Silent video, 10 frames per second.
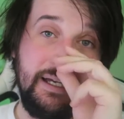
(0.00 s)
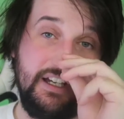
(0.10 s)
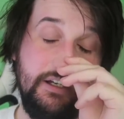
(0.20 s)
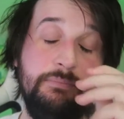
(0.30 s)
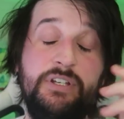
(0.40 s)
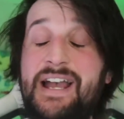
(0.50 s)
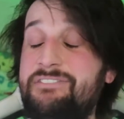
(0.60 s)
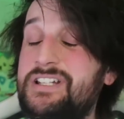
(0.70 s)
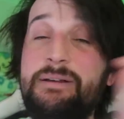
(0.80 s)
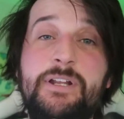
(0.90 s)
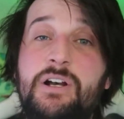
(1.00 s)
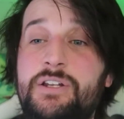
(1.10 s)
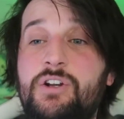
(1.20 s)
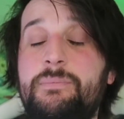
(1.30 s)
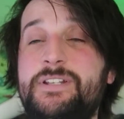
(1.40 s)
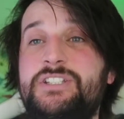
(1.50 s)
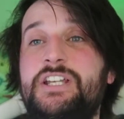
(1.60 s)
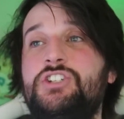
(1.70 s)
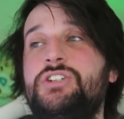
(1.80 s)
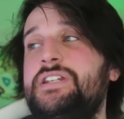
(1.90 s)
um, you have to let me know in the comment
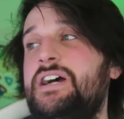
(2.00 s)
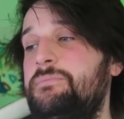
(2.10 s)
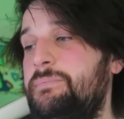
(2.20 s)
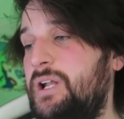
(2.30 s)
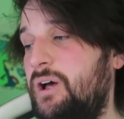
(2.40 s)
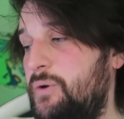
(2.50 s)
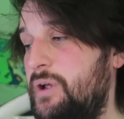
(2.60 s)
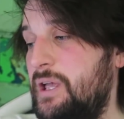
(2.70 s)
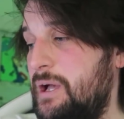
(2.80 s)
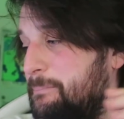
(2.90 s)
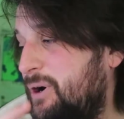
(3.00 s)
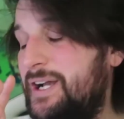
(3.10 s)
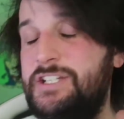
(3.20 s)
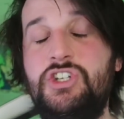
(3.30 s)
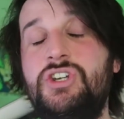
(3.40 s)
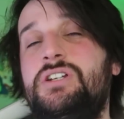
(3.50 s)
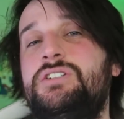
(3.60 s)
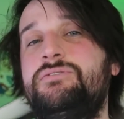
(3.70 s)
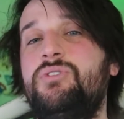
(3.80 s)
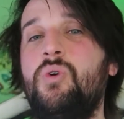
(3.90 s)
section down below. But I
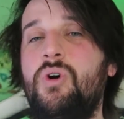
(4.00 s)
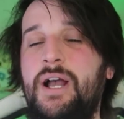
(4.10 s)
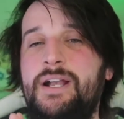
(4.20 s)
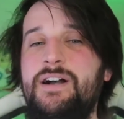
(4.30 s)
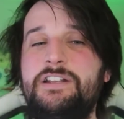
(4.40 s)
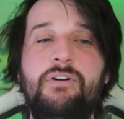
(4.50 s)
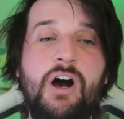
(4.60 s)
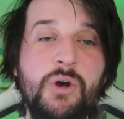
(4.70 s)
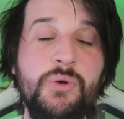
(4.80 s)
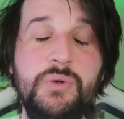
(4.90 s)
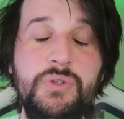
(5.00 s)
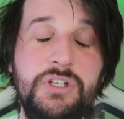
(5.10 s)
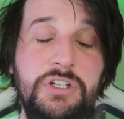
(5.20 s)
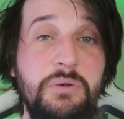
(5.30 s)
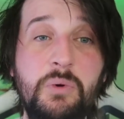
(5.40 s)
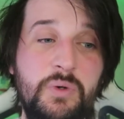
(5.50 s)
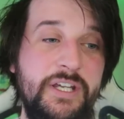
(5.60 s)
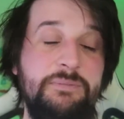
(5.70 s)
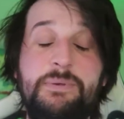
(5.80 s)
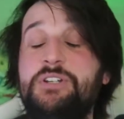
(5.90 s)
just thought I kind of owed you all
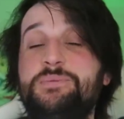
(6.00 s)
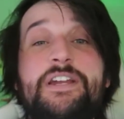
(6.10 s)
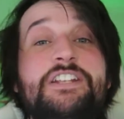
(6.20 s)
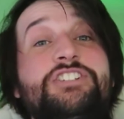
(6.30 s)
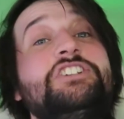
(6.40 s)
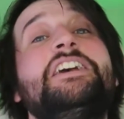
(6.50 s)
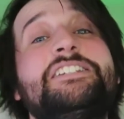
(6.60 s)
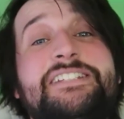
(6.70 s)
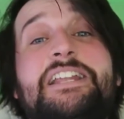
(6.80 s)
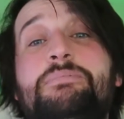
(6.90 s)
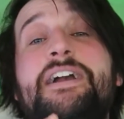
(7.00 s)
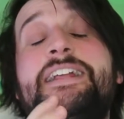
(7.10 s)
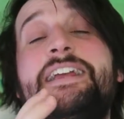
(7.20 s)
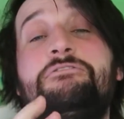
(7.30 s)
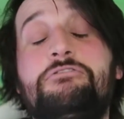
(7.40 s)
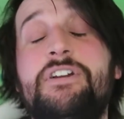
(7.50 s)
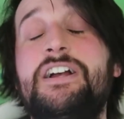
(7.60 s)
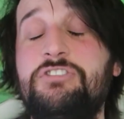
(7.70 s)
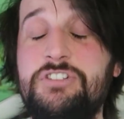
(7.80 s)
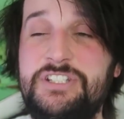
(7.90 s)
this because we had just celebrated hitting
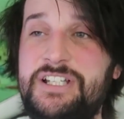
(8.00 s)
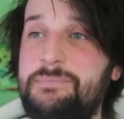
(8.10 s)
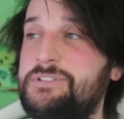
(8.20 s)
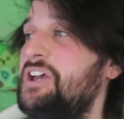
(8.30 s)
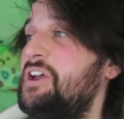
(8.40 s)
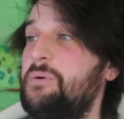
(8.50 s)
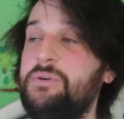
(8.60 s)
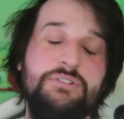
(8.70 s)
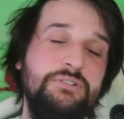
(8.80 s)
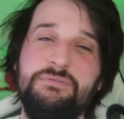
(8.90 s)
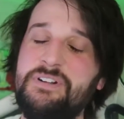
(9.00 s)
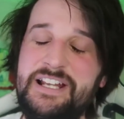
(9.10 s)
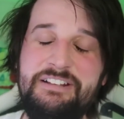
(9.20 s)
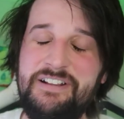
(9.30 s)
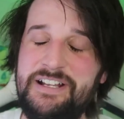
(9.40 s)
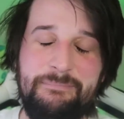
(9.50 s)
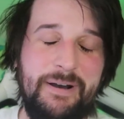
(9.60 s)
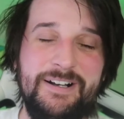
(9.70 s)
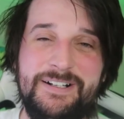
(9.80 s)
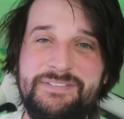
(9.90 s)
300 subs, which is really, really
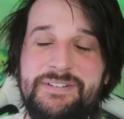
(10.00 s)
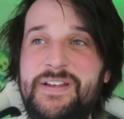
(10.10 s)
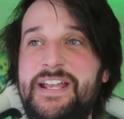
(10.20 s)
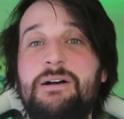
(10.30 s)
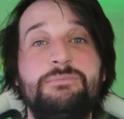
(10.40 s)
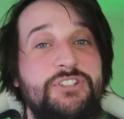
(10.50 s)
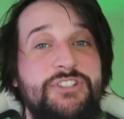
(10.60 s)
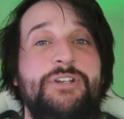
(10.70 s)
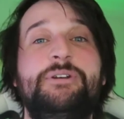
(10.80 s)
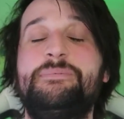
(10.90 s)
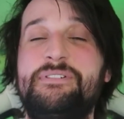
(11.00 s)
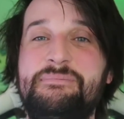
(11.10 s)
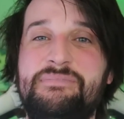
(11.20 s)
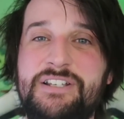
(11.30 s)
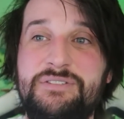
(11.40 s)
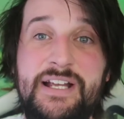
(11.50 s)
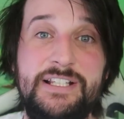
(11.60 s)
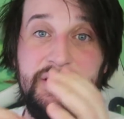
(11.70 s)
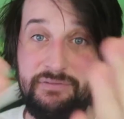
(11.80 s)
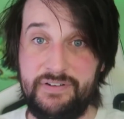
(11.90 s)
pucker for me. I'm super impressed with
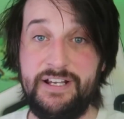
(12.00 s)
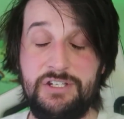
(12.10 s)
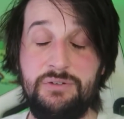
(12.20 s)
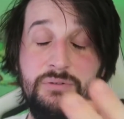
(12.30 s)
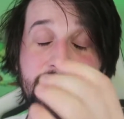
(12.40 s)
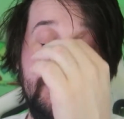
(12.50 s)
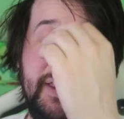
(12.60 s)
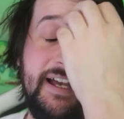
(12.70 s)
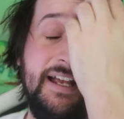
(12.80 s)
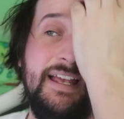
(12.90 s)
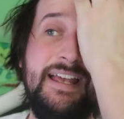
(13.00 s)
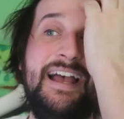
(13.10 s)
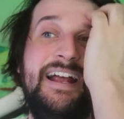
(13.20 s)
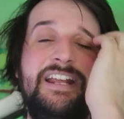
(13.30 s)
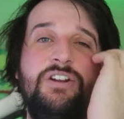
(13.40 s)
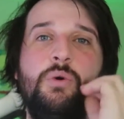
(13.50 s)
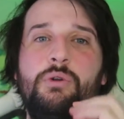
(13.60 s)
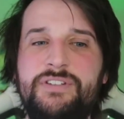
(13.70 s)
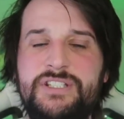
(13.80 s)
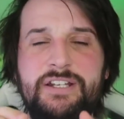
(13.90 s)
that, so thank you all for that. And then
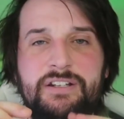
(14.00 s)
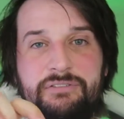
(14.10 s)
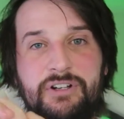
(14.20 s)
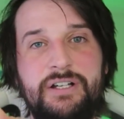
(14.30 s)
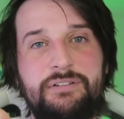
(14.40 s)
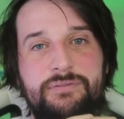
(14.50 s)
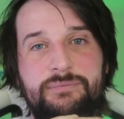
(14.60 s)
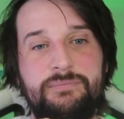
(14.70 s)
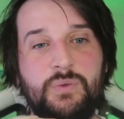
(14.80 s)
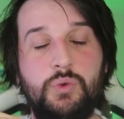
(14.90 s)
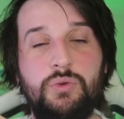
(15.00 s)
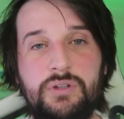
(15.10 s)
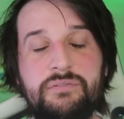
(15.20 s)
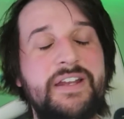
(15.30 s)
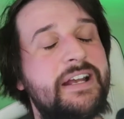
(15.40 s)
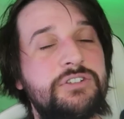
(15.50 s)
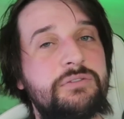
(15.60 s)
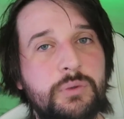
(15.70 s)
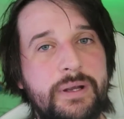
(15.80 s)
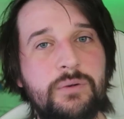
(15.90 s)
all of a sudden, I've kind of, the videos
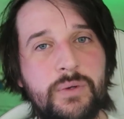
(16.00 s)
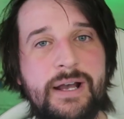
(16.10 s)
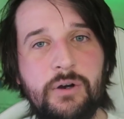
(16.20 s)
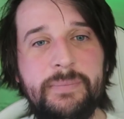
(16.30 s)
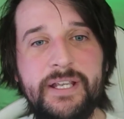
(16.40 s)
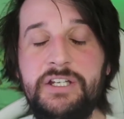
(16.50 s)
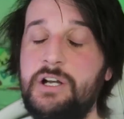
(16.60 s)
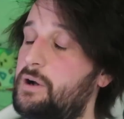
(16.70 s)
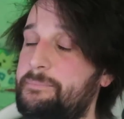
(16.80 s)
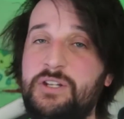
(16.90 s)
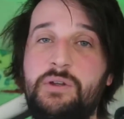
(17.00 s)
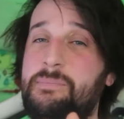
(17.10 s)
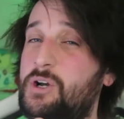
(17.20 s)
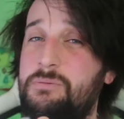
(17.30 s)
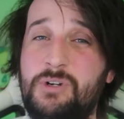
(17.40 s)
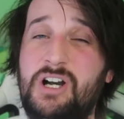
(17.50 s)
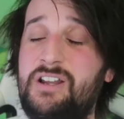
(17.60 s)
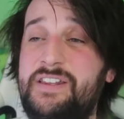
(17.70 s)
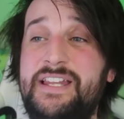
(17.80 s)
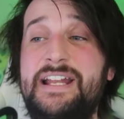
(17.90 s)
have dwindled out a bit. You know, I've been doing Pokemon
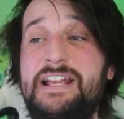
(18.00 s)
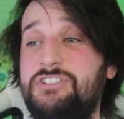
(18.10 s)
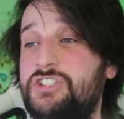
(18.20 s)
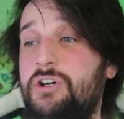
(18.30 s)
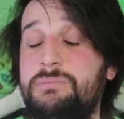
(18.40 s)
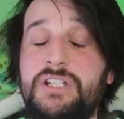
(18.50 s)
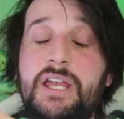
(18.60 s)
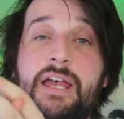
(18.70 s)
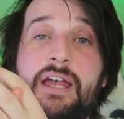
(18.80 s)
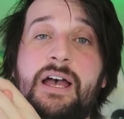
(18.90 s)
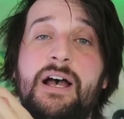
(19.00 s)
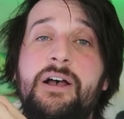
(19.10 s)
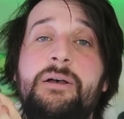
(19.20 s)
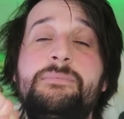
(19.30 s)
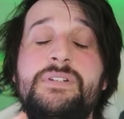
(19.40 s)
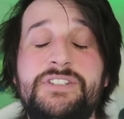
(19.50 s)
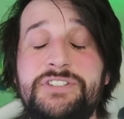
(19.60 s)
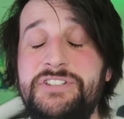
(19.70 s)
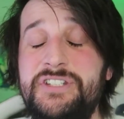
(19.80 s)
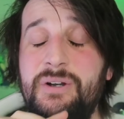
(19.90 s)
Card of the Day, they've stopped. Um,
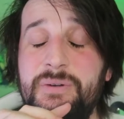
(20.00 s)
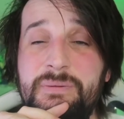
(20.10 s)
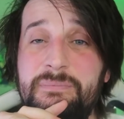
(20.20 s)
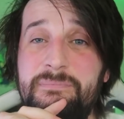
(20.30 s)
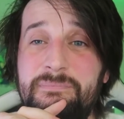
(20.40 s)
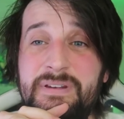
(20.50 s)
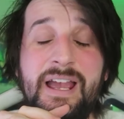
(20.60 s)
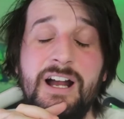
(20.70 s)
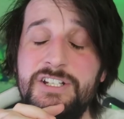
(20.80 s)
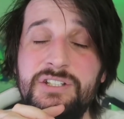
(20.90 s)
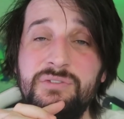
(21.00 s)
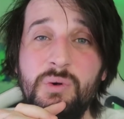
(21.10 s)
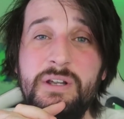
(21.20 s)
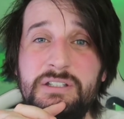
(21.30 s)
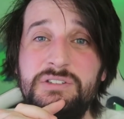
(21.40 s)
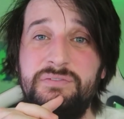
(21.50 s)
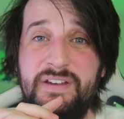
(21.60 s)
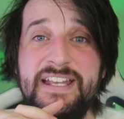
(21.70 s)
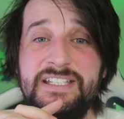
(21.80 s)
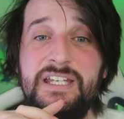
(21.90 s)
so yeah, I just thought it was
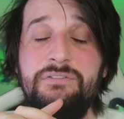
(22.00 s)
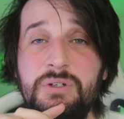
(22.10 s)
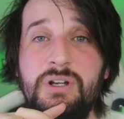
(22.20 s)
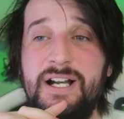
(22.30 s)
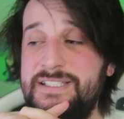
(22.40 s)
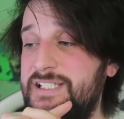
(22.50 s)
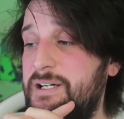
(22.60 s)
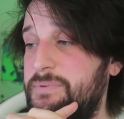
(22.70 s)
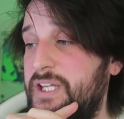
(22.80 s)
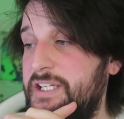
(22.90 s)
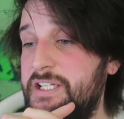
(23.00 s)
fair to give you guys an update.